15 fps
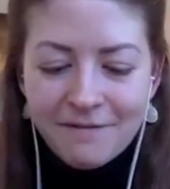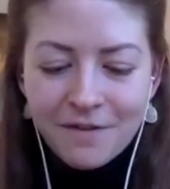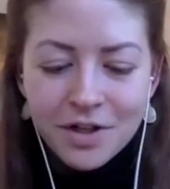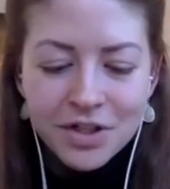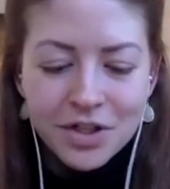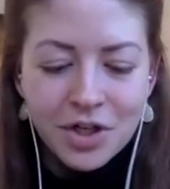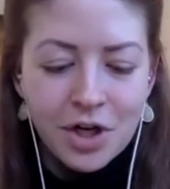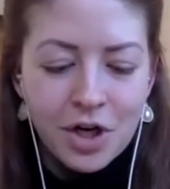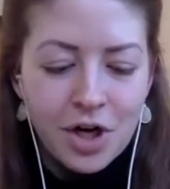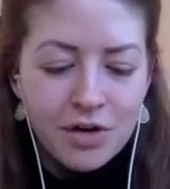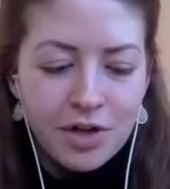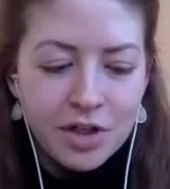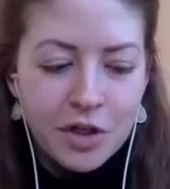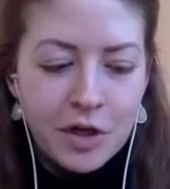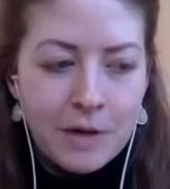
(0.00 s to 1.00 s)
first
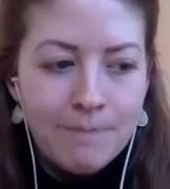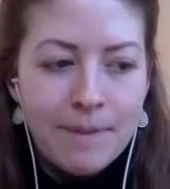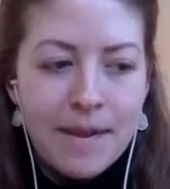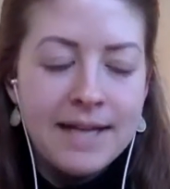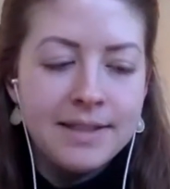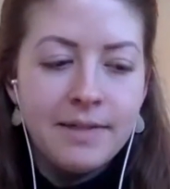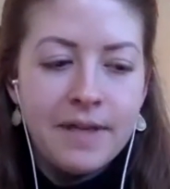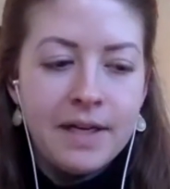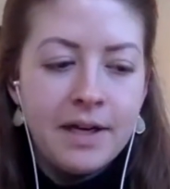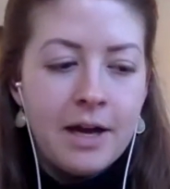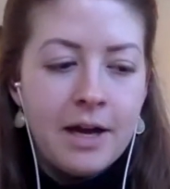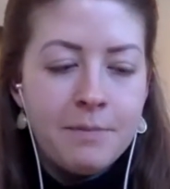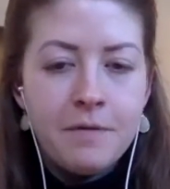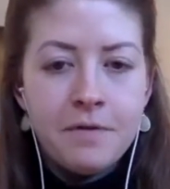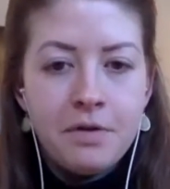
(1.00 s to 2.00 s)
heard the term passive
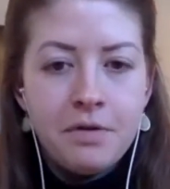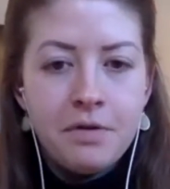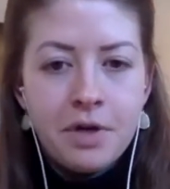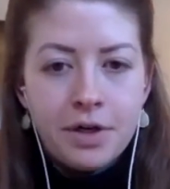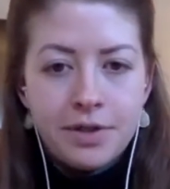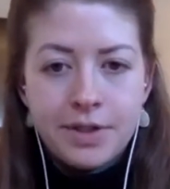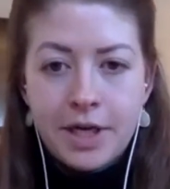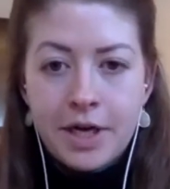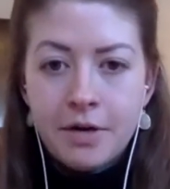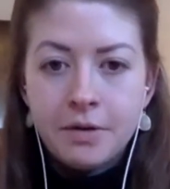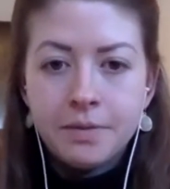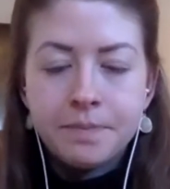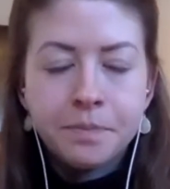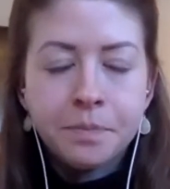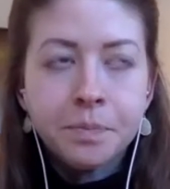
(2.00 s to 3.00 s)
income a few years ago.